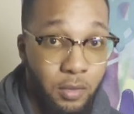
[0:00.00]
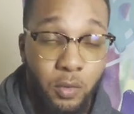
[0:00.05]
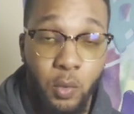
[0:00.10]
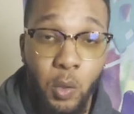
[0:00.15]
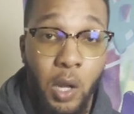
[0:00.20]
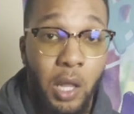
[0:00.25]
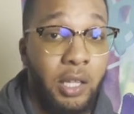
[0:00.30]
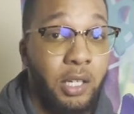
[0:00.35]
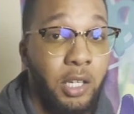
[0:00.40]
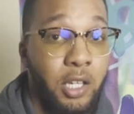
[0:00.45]

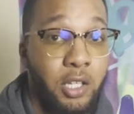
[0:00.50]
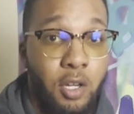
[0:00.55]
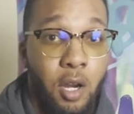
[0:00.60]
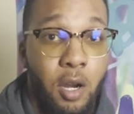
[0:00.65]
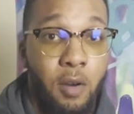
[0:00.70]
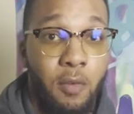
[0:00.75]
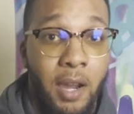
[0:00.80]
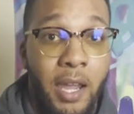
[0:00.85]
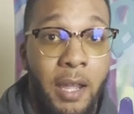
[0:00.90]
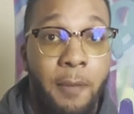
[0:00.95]
Quality
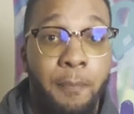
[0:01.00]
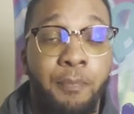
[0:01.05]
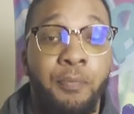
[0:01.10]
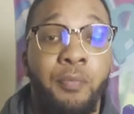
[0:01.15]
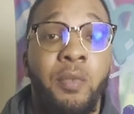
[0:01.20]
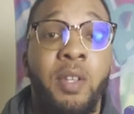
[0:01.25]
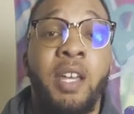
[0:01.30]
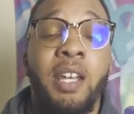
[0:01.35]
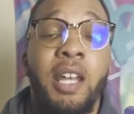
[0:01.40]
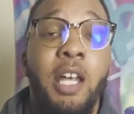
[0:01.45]
shirt, right?
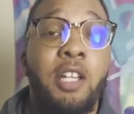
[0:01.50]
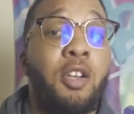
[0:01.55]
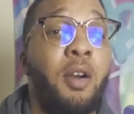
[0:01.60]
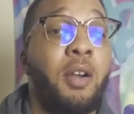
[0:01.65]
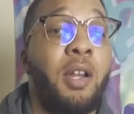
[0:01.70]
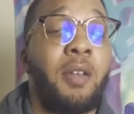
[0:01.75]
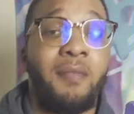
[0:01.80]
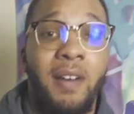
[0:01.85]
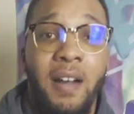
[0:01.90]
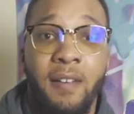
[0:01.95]
That's
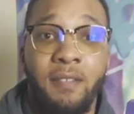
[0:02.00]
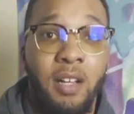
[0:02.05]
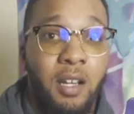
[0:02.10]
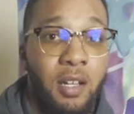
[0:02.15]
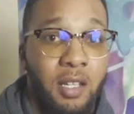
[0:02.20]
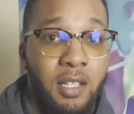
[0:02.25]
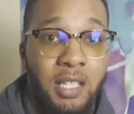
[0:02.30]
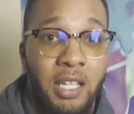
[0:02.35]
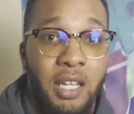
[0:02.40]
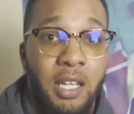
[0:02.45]
already $5 in.